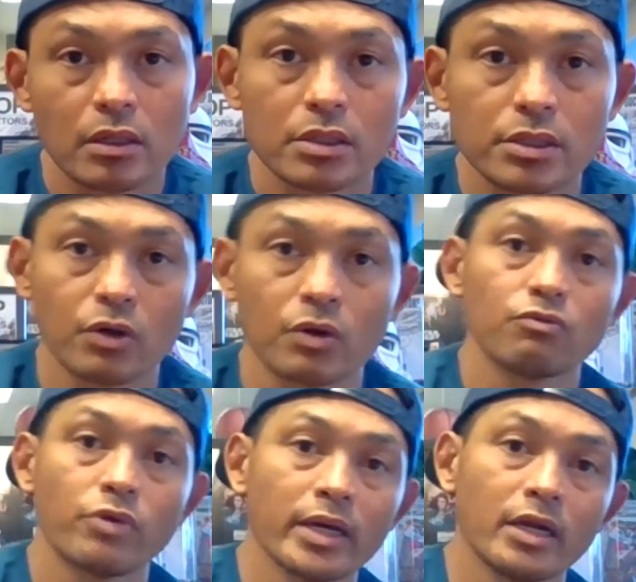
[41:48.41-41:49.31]
So
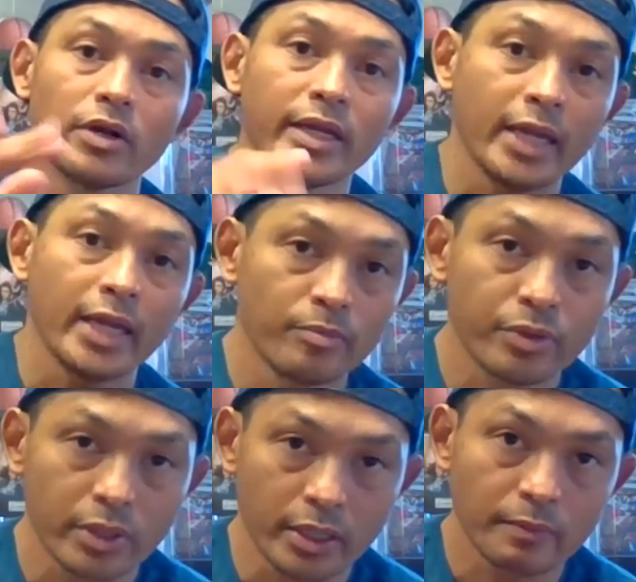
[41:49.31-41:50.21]
write out a game
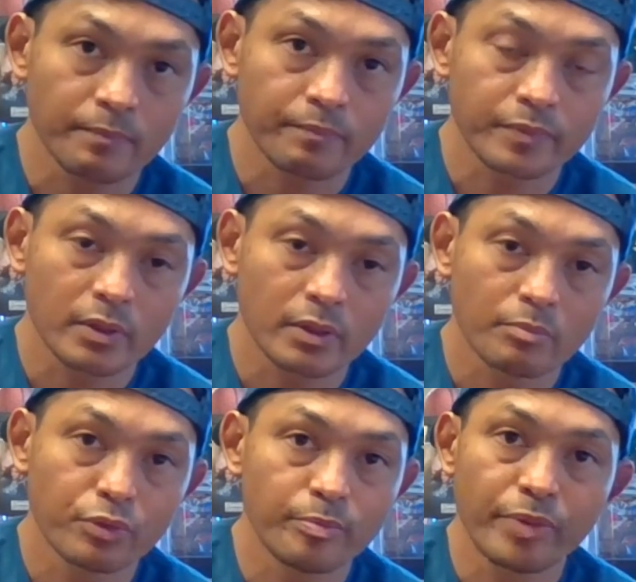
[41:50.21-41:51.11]
plan,
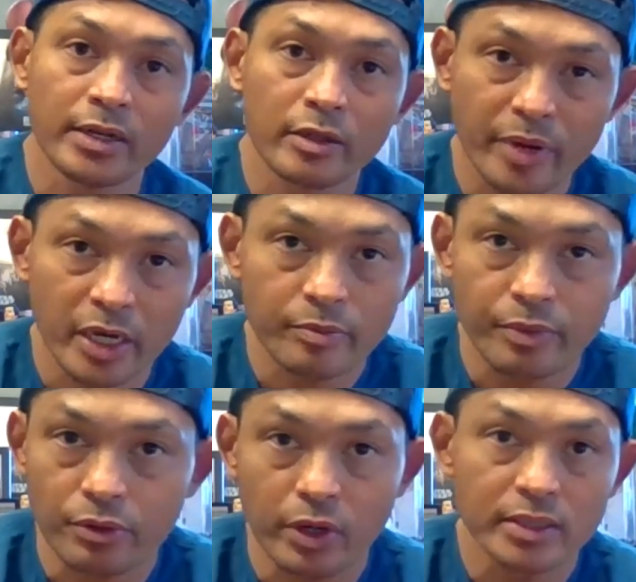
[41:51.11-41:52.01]
put pen to
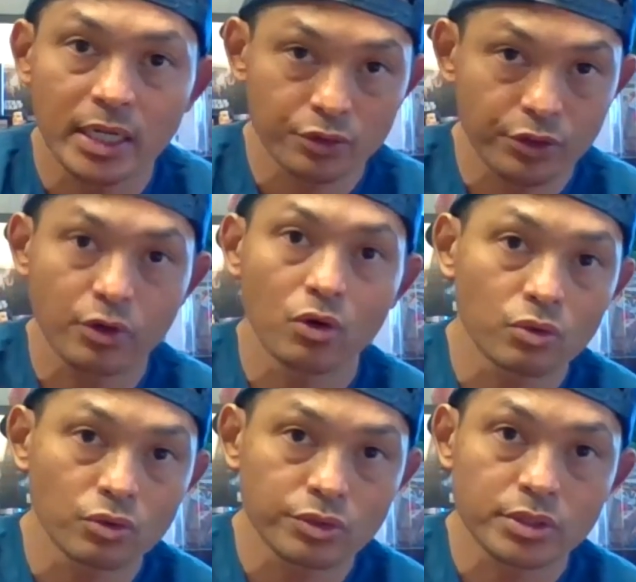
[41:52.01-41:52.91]
paper, write down your
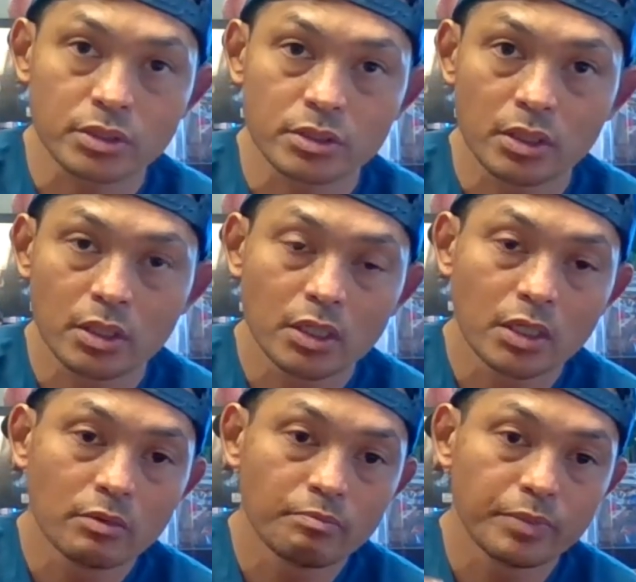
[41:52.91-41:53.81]
goals,
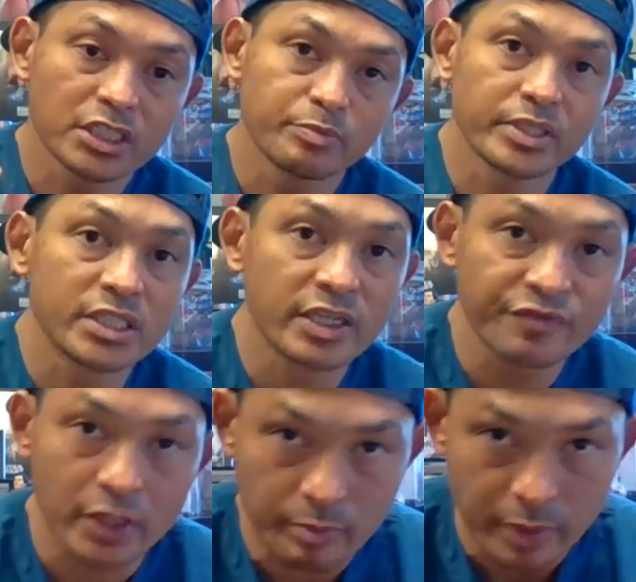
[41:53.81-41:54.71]
be
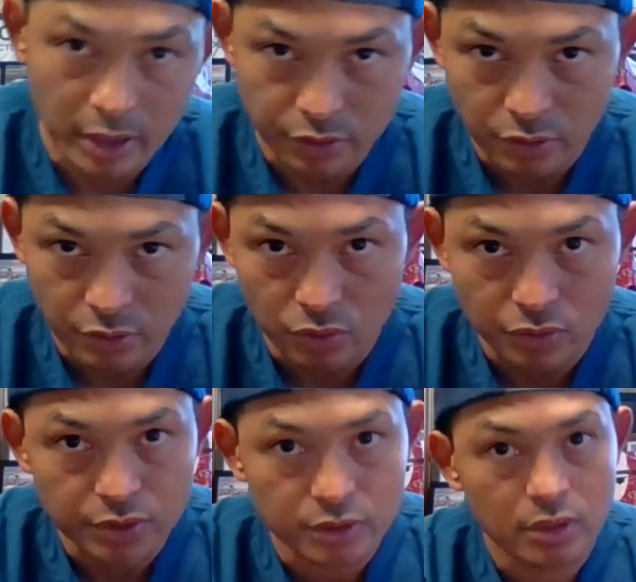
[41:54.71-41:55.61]
specific about your
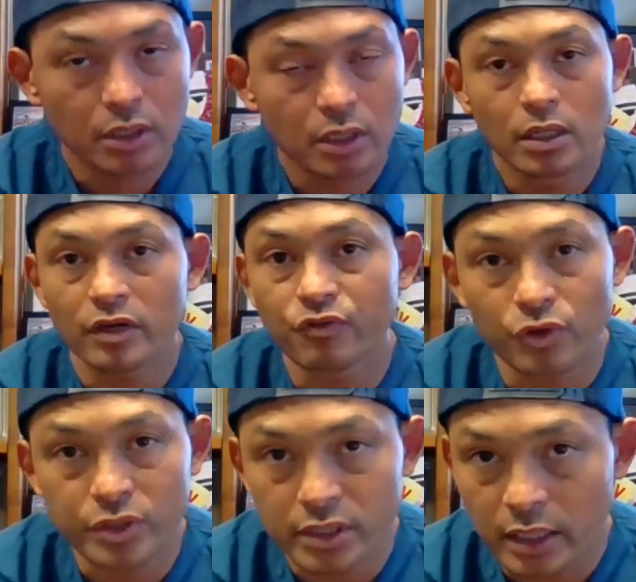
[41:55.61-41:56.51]
goals. Like, for
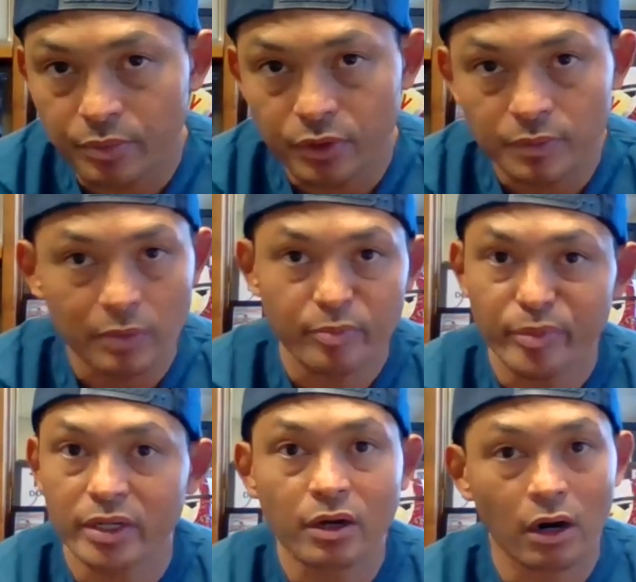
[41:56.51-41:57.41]
example, I'm a
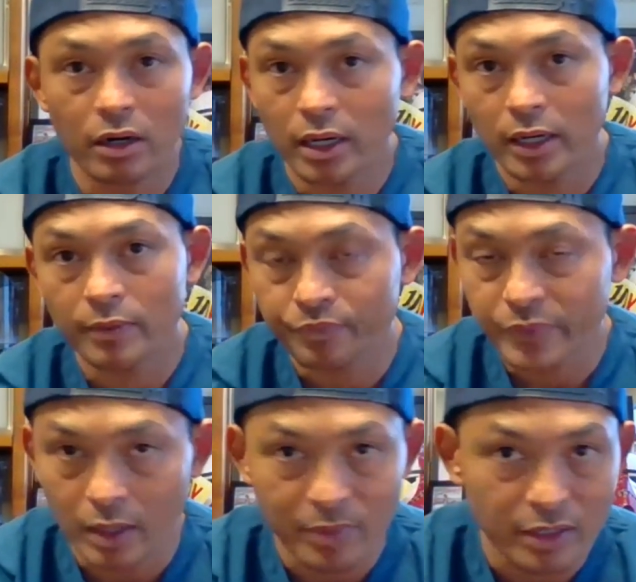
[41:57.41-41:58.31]
big car guy.
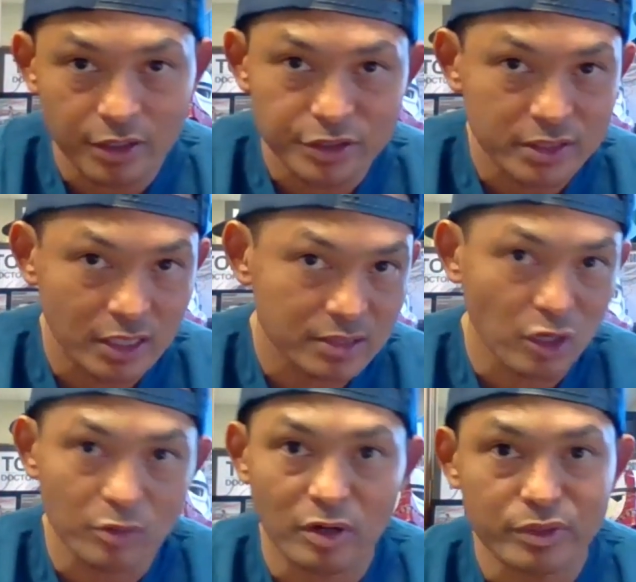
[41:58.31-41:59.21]
I'm not here to say it's all
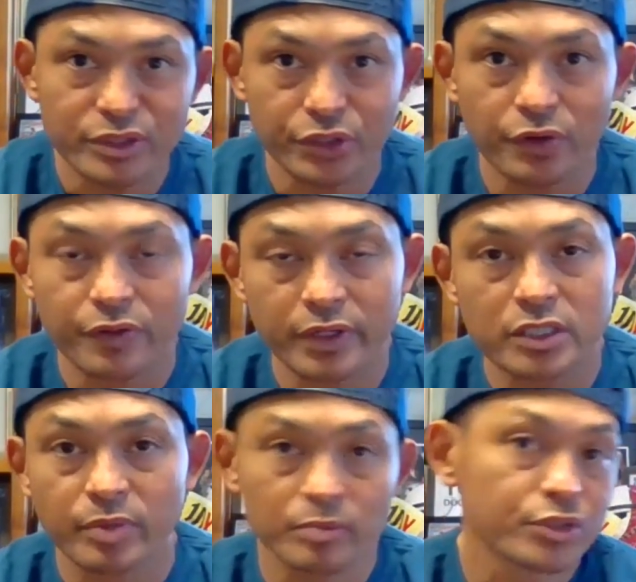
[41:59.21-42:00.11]
about material things,
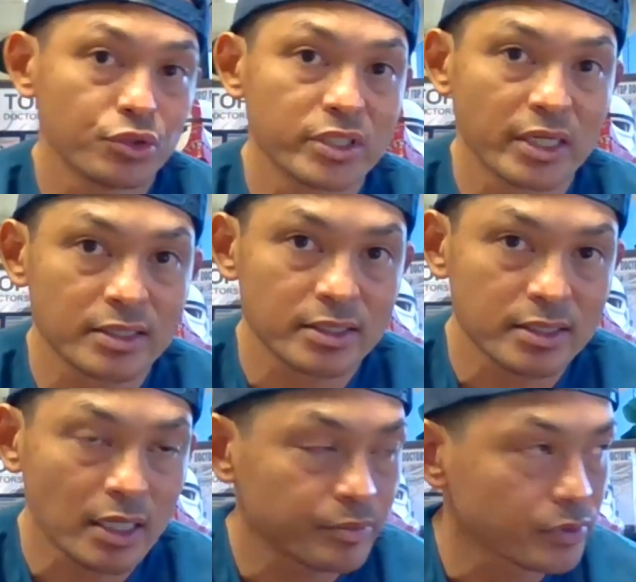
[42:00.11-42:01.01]
but I'm just using it as an
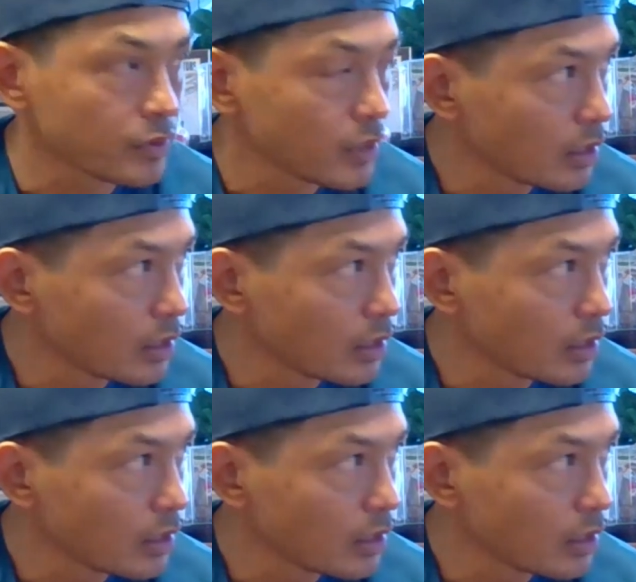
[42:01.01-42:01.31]
example.